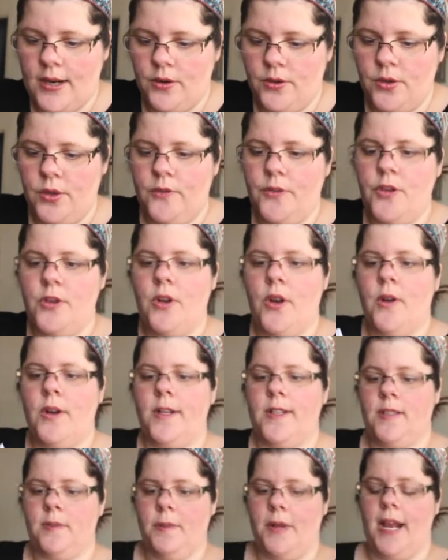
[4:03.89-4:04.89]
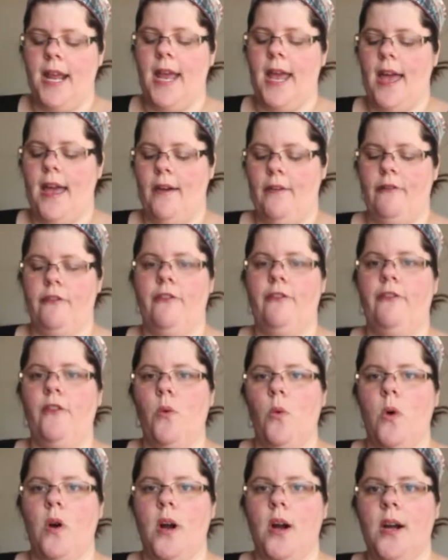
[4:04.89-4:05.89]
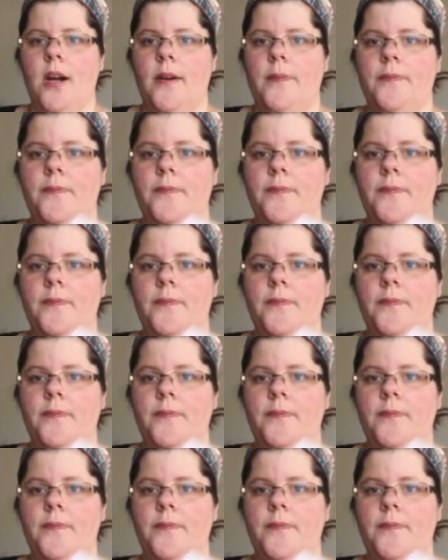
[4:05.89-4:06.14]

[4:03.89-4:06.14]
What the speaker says: don't know if you noticed, but I have four